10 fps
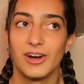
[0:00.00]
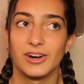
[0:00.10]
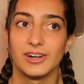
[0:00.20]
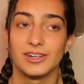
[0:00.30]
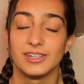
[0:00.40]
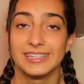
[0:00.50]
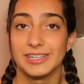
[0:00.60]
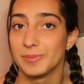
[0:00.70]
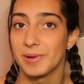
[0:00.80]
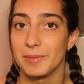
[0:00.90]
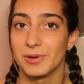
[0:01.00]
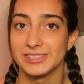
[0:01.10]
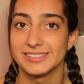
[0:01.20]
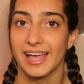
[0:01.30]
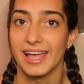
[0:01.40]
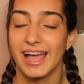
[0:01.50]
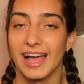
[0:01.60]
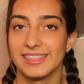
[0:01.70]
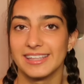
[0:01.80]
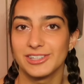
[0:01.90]
are nearby Marseille.
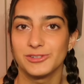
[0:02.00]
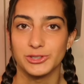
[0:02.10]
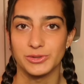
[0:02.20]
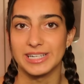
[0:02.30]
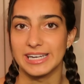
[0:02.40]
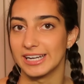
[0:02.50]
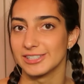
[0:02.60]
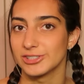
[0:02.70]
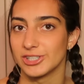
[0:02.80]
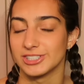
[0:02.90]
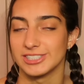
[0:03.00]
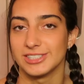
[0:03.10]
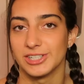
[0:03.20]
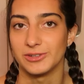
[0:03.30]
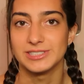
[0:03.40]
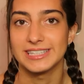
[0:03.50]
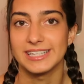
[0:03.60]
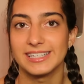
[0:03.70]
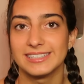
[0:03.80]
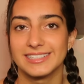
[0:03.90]
I think you do need an excursion to go to
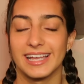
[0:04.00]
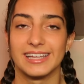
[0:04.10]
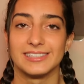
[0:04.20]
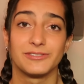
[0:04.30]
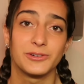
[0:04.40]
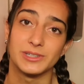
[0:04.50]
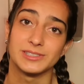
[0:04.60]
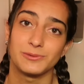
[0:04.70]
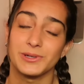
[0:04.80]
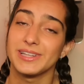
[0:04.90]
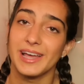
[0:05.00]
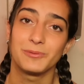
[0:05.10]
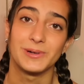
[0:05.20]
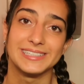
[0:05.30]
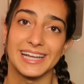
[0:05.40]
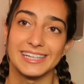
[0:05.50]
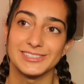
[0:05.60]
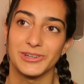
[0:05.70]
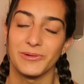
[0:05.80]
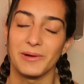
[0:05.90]
these, and of course we only had one day,
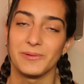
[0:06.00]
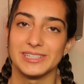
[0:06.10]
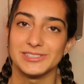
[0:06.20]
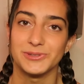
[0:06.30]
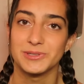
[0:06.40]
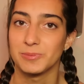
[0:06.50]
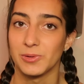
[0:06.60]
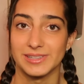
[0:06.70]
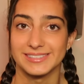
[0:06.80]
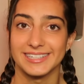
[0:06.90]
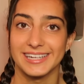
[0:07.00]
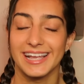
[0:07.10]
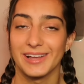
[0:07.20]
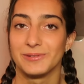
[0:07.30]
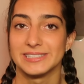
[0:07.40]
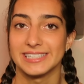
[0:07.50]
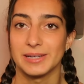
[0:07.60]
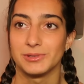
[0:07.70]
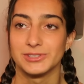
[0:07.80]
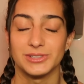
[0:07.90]
so I wanted to explore the city and wasn't
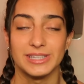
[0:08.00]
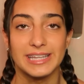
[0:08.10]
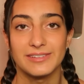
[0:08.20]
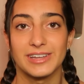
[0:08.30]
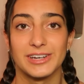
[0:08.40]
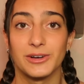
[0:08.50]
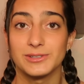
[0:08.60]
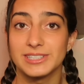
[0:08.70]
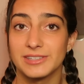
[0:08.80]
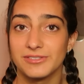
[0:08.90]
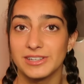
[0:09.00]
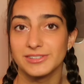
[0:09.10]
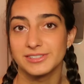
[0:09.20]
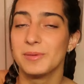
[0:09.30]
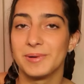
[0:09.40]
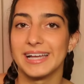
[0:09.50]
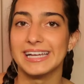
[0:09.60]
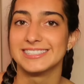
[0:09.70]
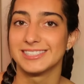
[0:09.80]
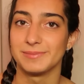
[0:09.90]
able to leave and go to the fields, but
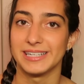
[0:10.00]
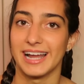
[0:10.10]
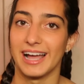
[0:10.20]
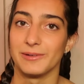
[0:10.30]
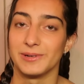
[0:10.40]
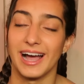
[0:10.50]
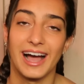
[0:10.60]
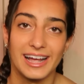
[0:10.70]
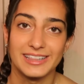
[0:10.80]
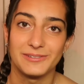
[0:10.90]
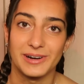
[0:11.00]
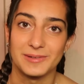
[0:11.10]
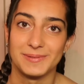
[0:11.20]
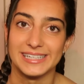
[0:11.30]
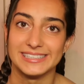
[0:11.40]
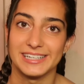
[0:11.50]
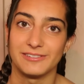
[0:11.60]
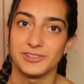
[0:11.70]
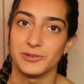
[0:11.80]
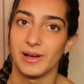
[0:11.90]
it's something I would highly recommend
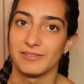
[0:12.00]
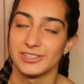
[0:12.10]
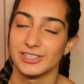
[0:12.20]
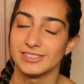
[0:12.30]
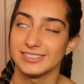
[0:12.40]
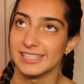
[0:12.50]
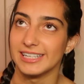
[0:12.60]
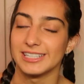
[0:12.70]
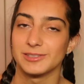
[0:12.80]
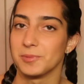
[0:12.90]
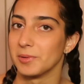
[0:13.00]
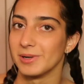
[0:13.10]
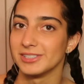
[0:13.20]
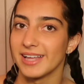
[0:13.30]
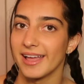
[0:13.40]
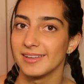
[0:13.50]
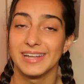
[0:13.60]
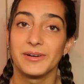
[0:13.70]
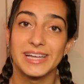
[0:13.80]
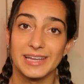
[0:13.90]
if you ever did explore Marseille.
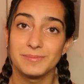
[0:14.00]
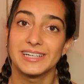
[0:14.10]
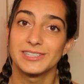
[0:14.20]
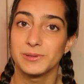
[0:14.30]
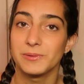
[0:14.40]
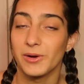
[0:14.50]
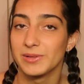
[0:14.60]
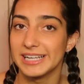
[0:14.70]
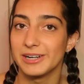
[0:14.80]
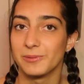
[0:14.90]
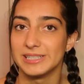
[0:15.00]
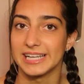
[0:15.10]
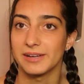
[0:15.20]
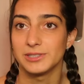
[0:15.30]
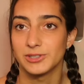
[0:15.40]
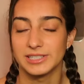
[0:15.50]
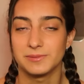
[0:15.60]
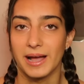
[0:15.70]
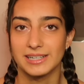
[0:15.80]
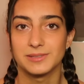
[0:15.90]
Now again, because we were only here one day, we tried to
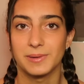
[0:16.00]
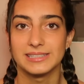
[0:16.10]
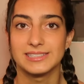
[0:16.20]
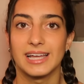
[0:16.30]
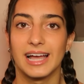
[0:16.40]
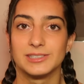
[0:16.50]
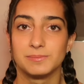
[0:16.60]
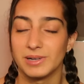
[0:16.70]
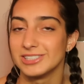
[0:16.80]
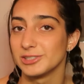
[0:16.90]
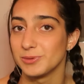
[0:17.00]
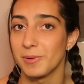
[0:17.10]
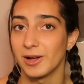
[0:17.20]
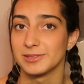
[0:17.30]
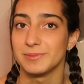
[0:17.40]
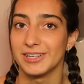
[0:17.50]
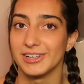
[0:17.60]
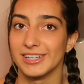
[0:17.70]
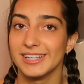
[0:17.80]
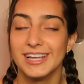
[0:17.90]
maximize it as much as we possibly
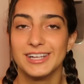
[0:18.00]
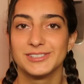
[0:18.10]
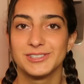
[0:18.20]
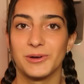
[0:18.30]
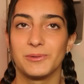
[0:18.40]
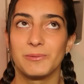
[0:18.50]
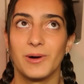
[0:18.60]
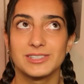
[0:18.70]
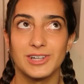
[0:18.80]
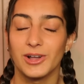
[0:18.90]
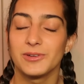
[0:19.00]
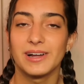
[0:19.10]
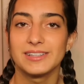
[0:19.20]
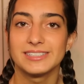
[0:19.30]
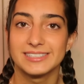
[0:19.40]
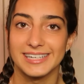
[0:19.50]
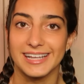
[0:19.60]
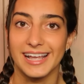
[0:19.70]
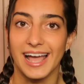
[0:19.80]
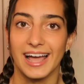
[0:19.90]
could, so we walked all around the
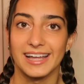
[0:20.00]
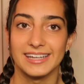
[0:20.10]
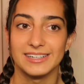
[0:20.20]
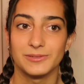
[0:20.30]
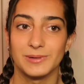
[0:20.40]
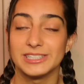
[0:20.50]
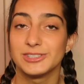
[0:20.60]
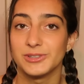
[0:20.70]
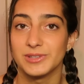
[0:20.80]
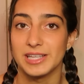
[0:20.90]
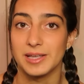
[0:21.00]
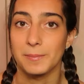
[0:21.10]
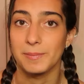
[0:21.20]
city. I went to the